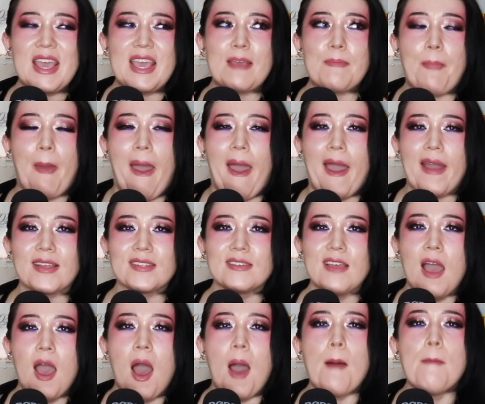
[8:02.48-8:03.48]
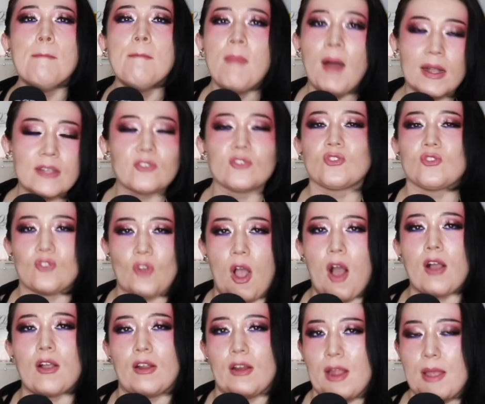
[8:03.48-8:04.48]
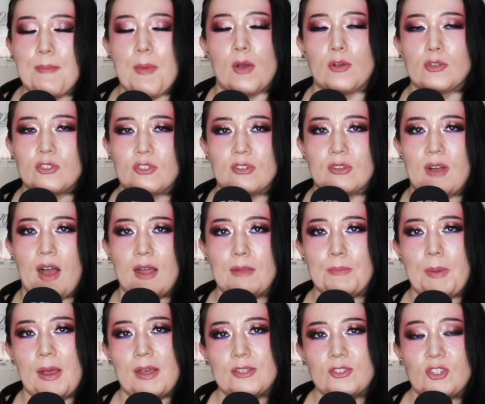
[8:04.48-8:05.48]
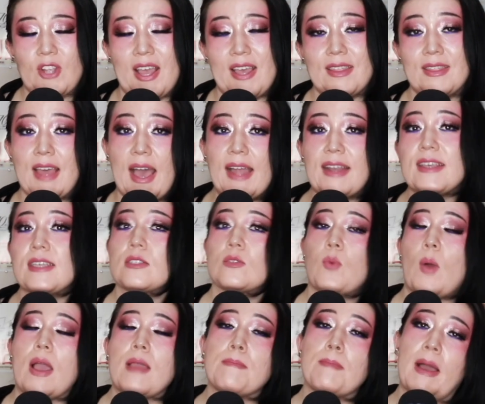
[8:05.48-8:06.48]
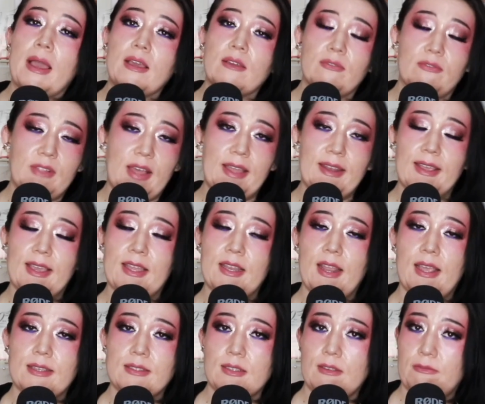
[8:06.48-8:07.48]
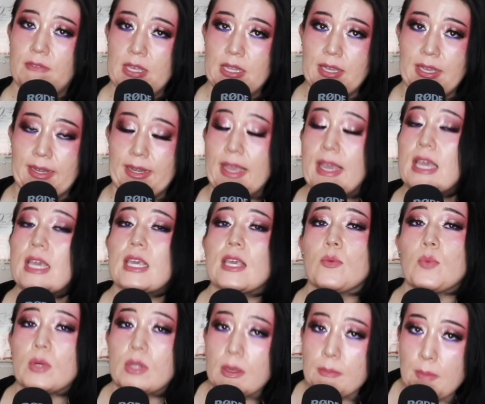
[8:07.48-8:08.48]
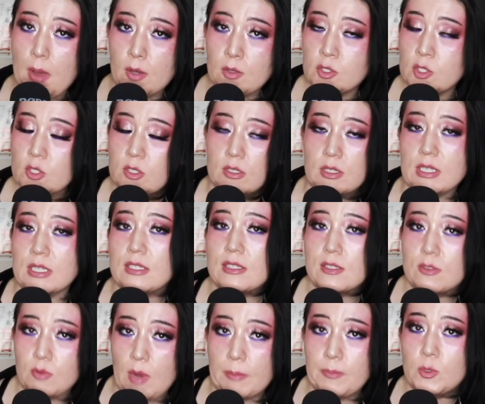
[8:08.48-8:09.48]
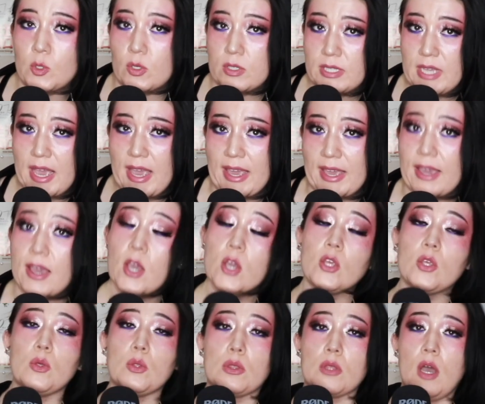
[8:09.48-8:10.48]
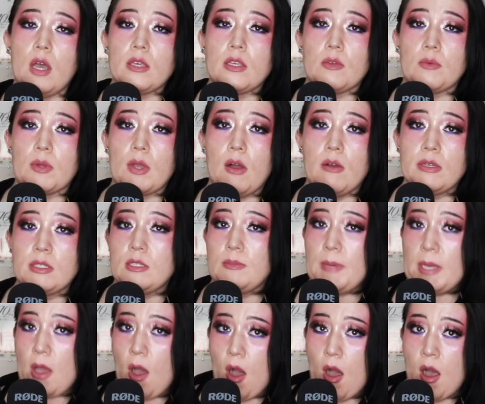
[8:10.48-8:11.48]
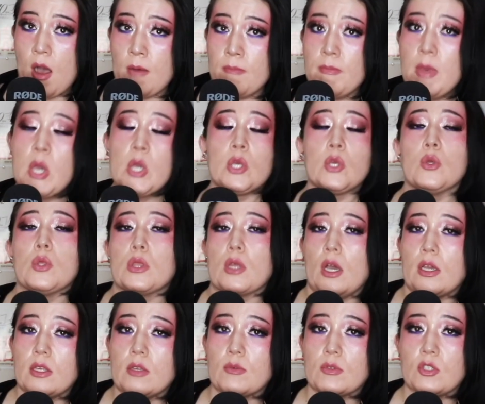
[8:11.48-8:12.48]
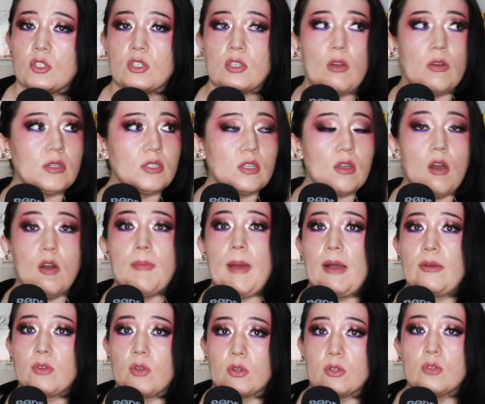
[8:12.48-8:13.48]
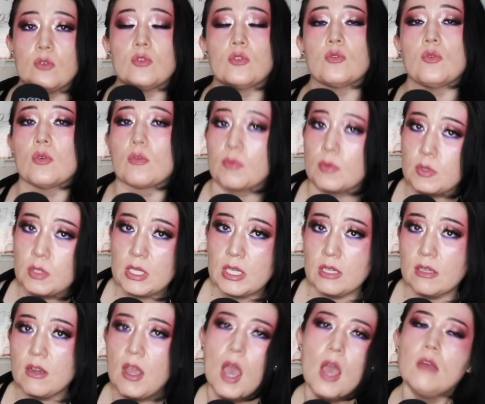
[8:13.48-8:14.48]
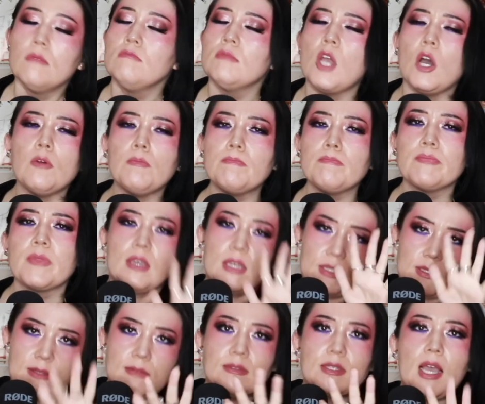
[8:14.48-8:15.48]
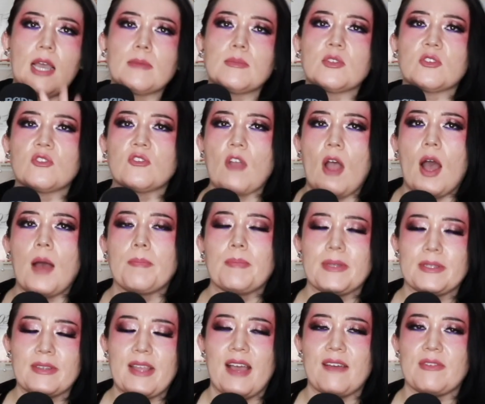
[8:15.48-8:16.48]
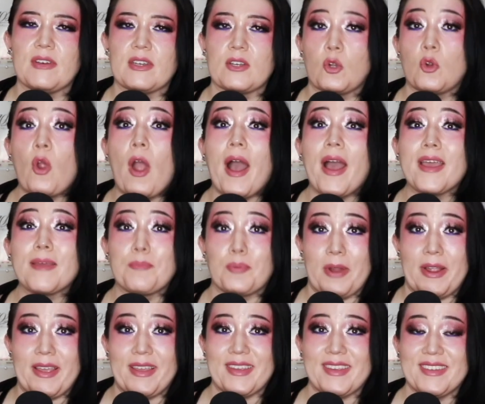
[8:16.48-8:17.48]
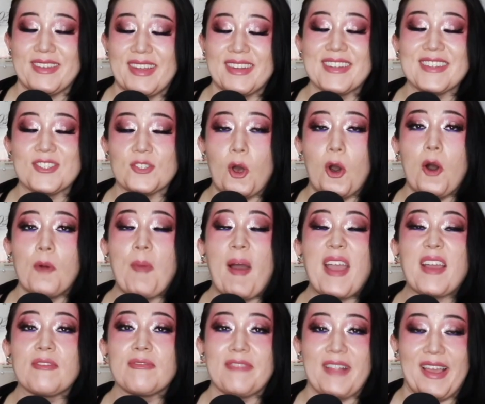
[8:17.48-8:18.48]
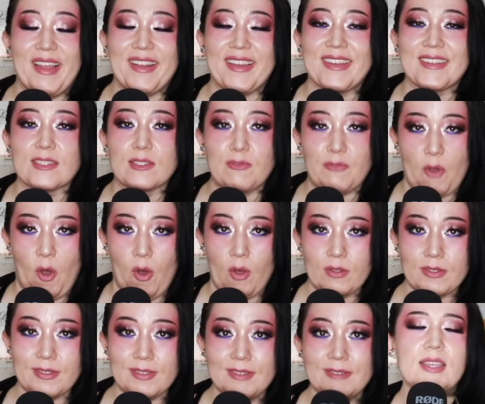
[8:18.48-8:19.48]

It packed a much stronger emotional gut punch, and that is why Mike Flanagan is a villain. He will emotionally disrupt your day. You thought you were going to be calm? You thought you were just going to go about your usual routine? Nope. It's time to stop and have a cry break, and it's all Mike Flanagan's fault.